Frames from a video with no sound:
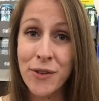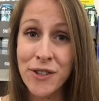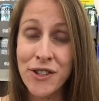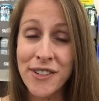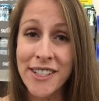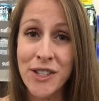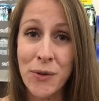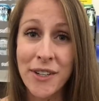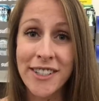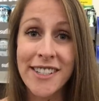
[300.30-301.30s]
grocery
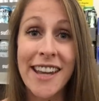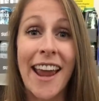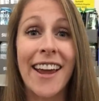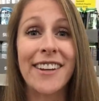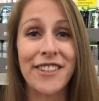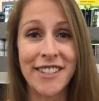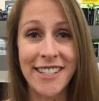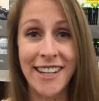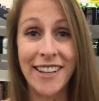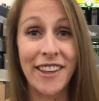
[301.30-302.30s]
stores, and you're
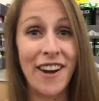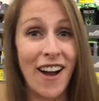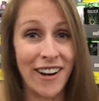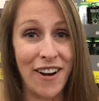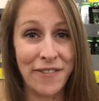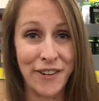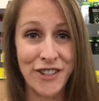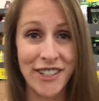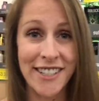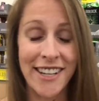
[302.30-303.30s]
seeing the knockoff
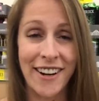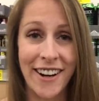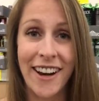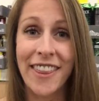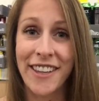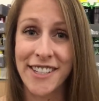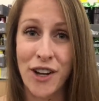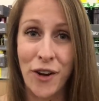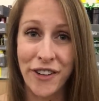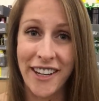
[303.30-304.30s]
versions here in this
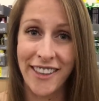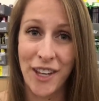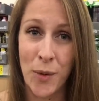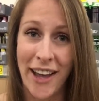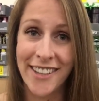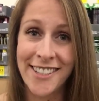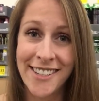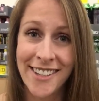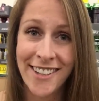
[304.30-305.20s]
Aldi in the US.